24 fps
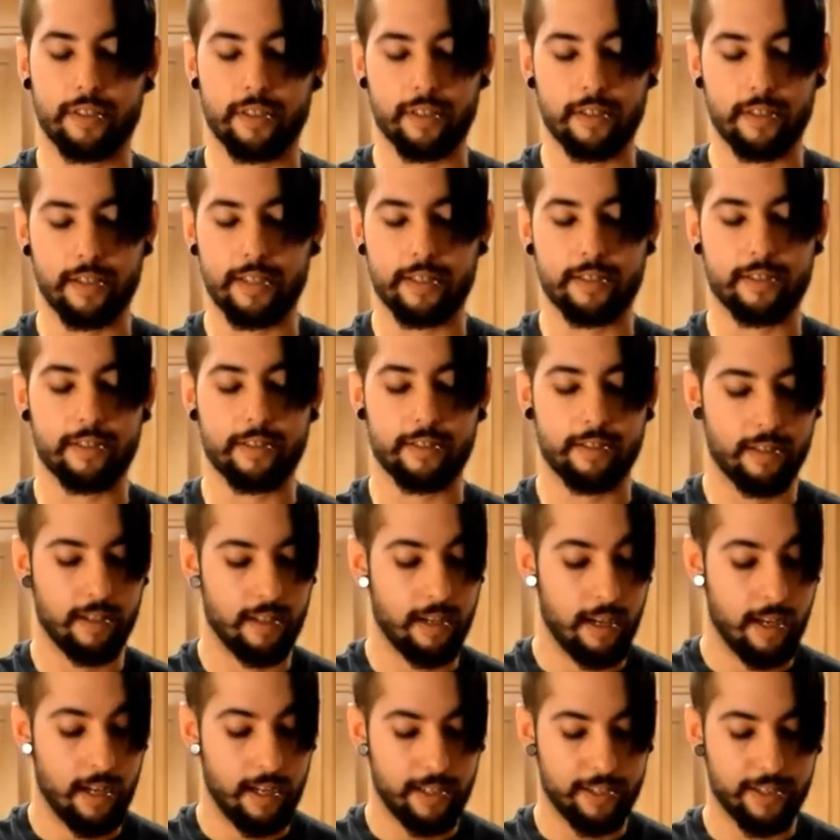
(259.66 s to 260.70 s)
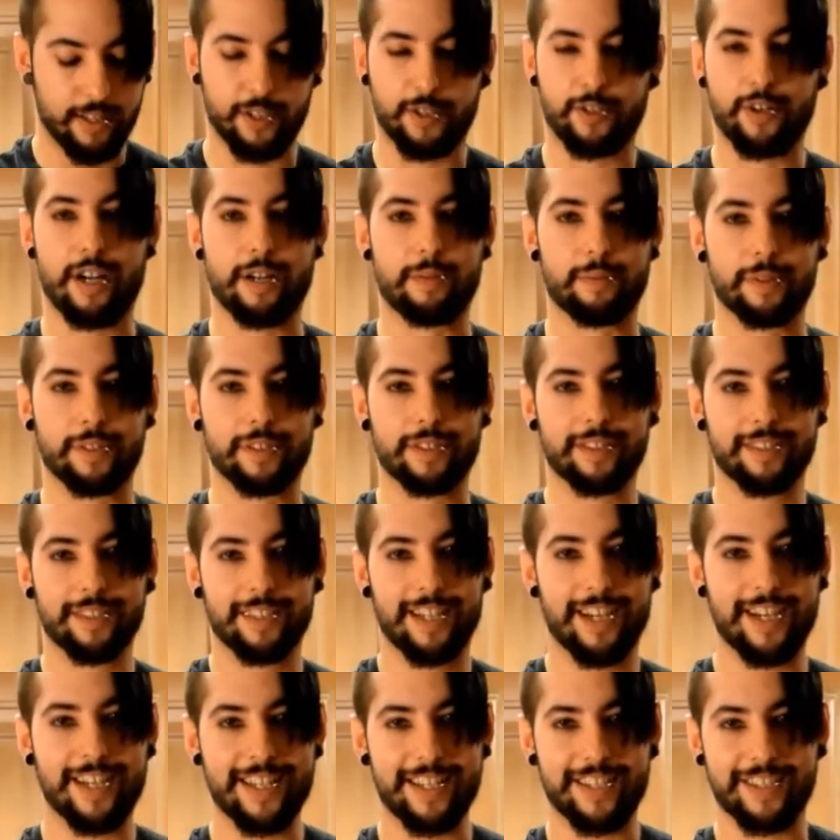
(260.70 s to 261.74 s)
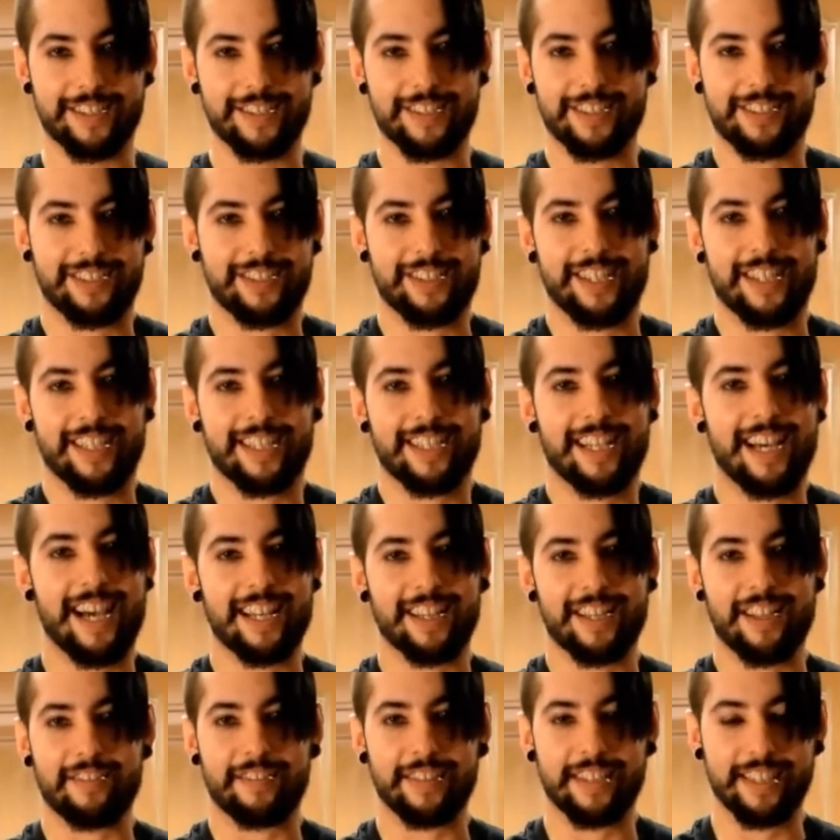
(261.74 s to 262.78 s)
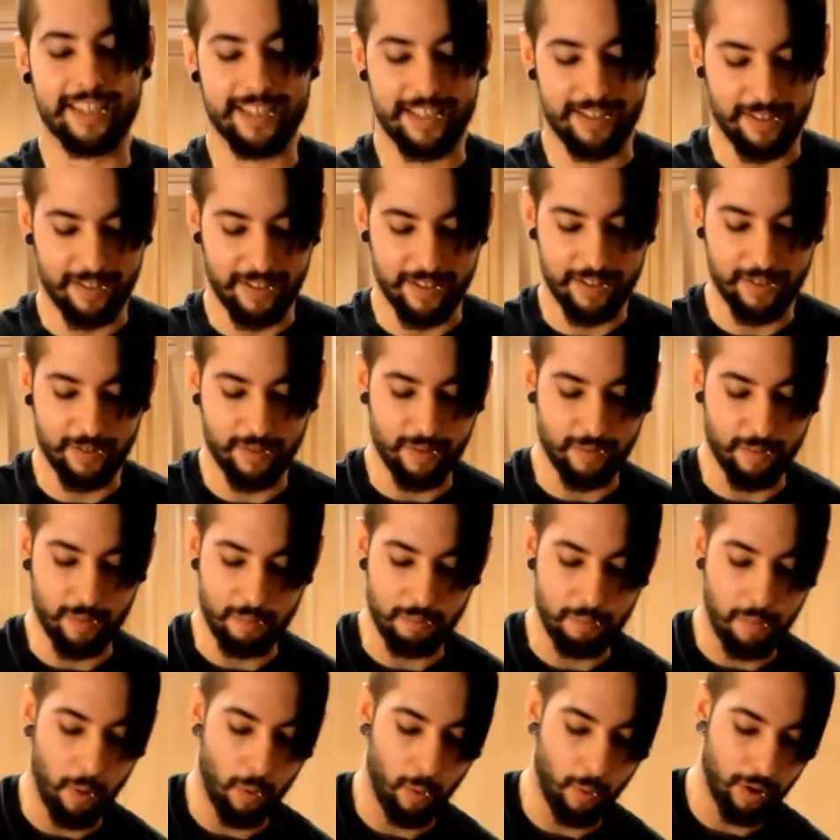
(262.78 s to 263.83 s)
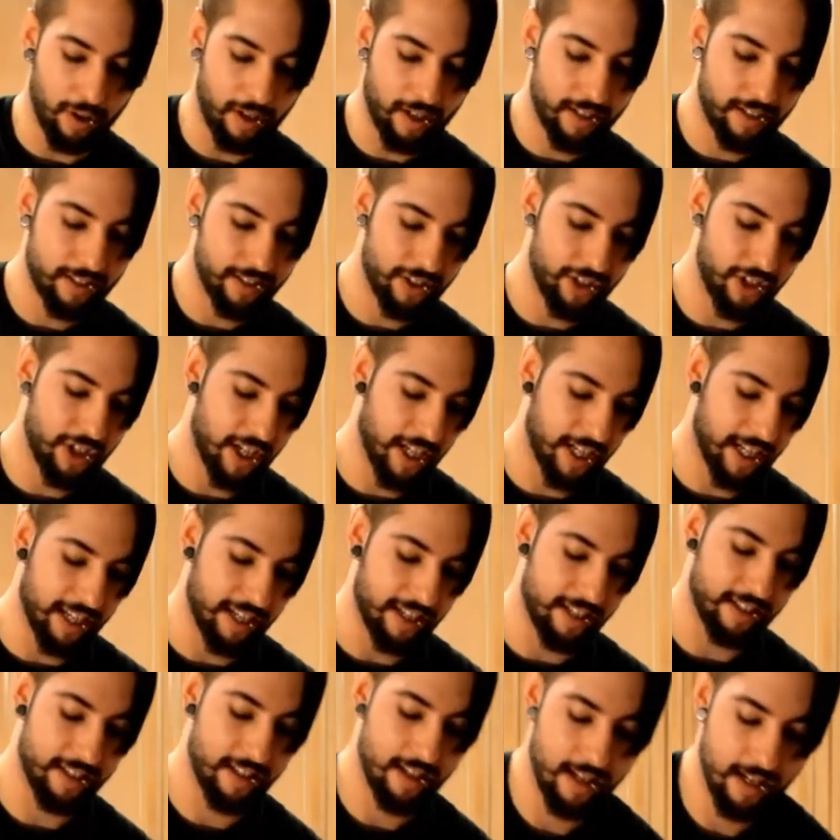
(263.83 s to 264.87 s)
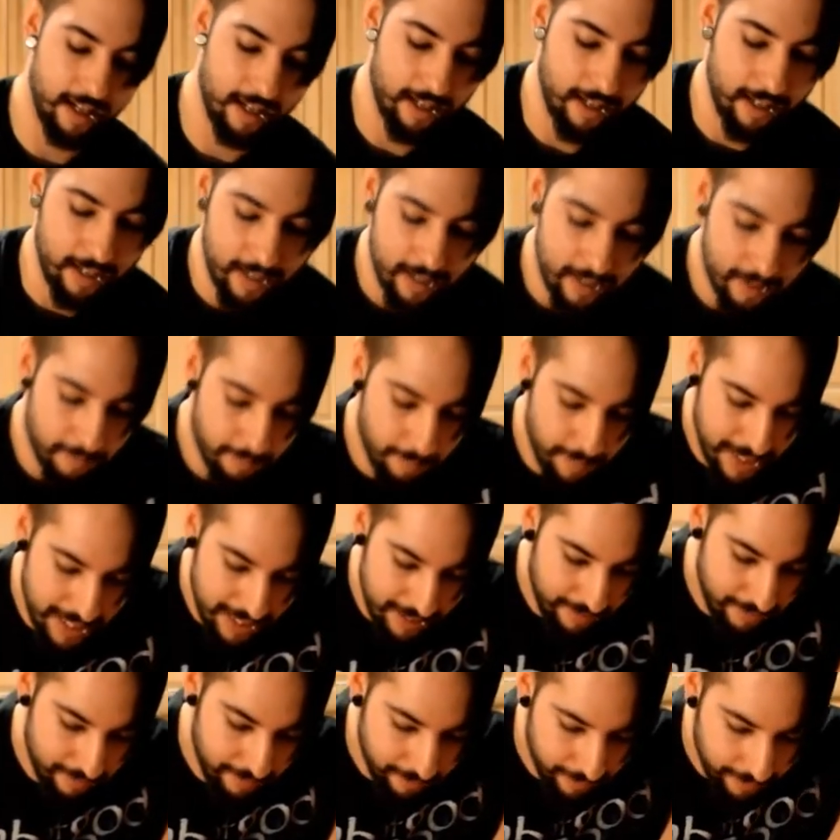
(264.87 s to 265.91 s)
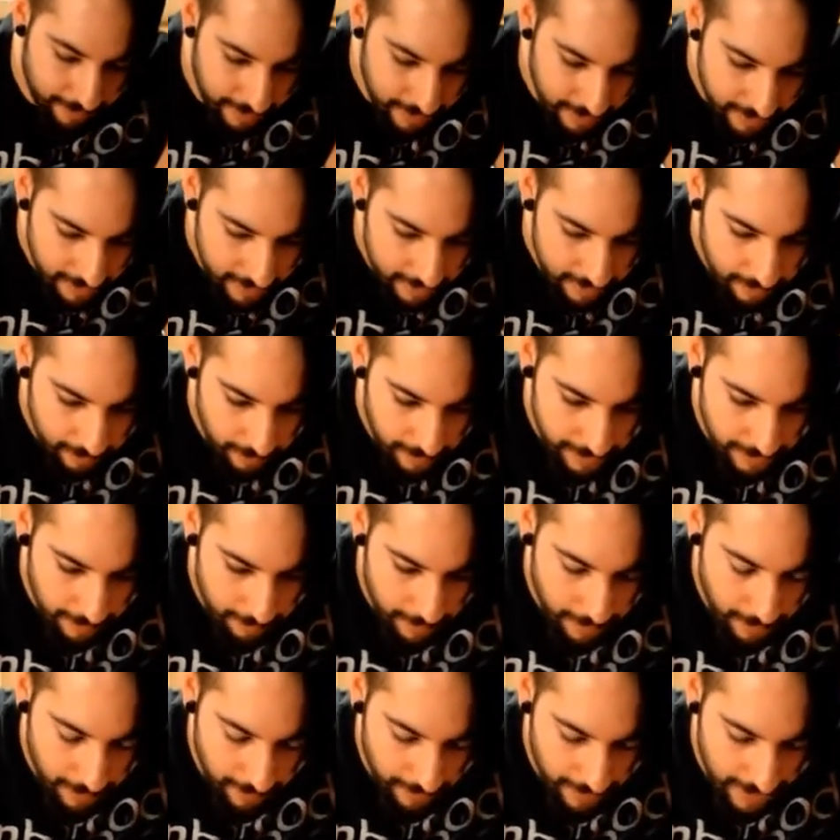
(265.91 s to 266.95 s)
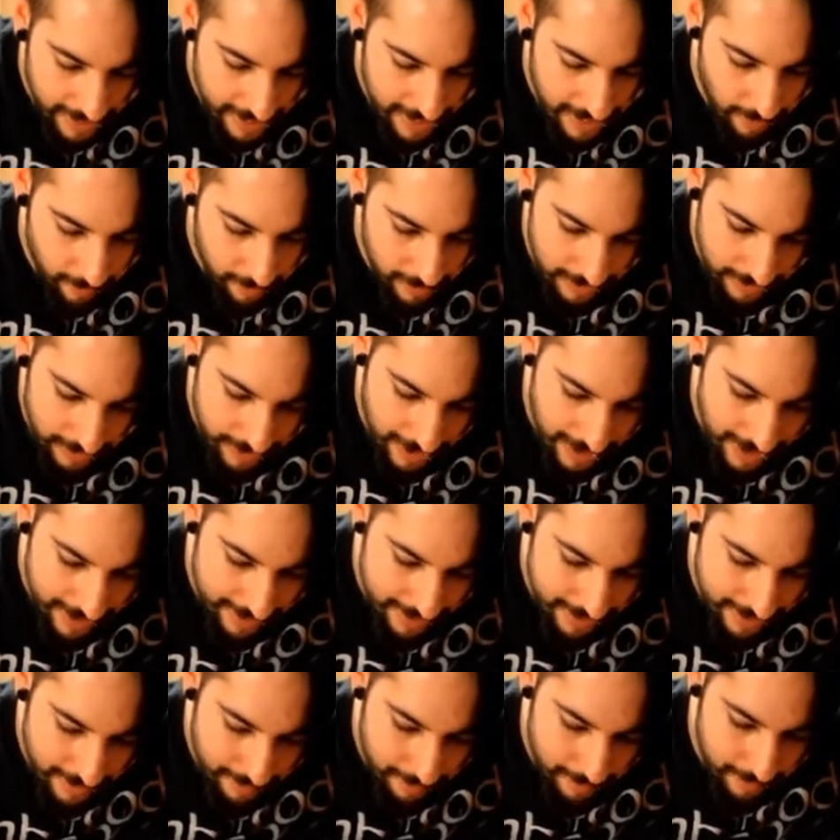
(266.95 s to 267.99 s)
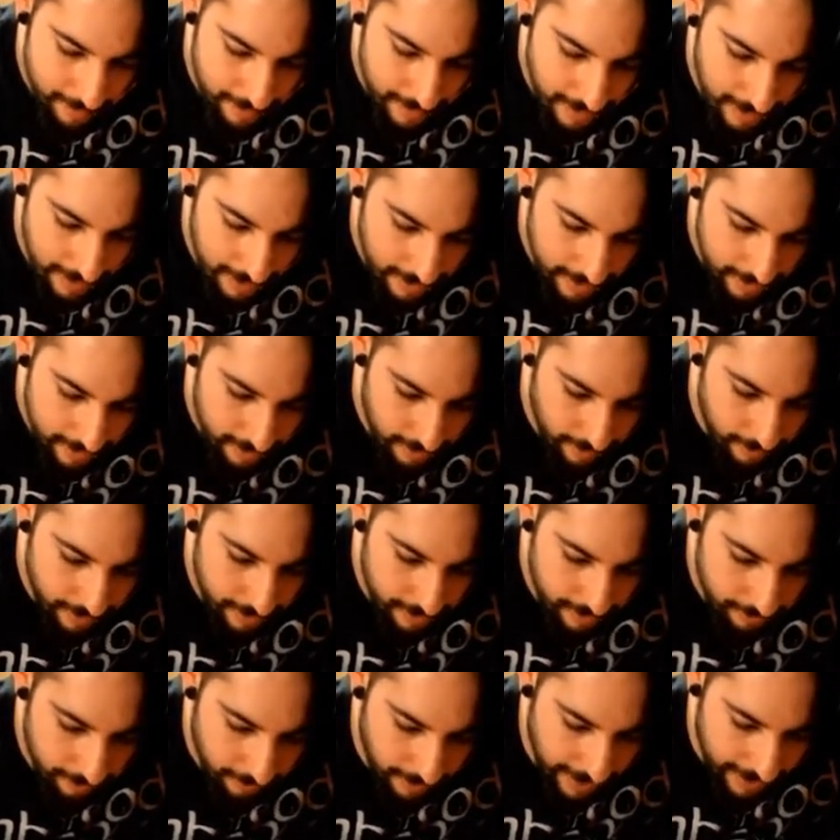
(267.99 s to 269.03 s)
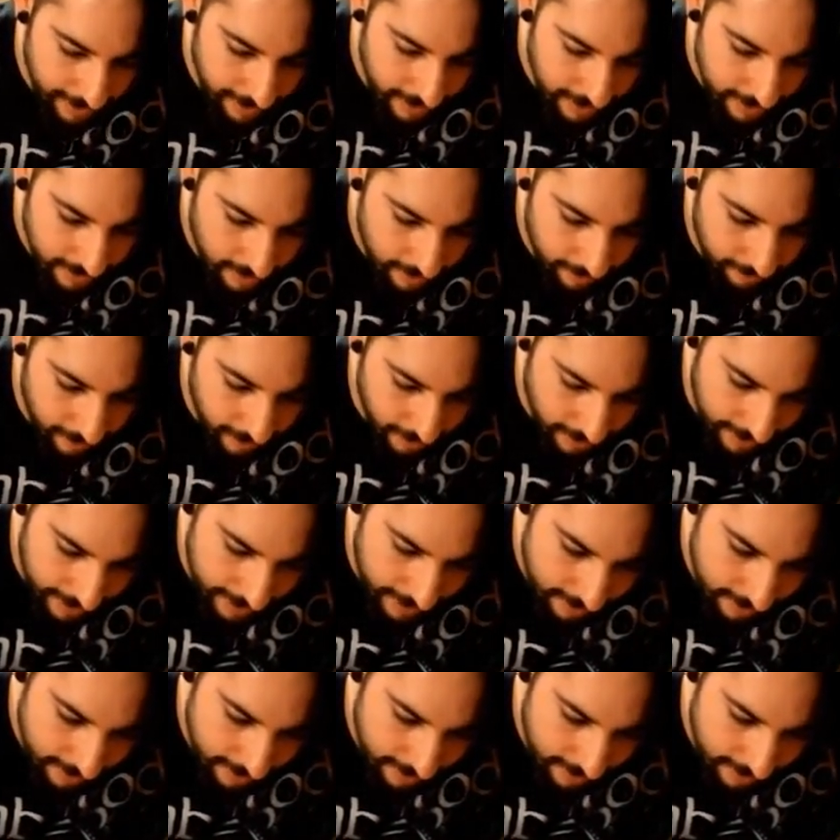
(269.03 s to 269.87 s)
It's incredible. Honey is the shit. I love it. You can do it with pork, chicken, beef, which I'm doing right now with the tri-tip. So it's great. I love honey.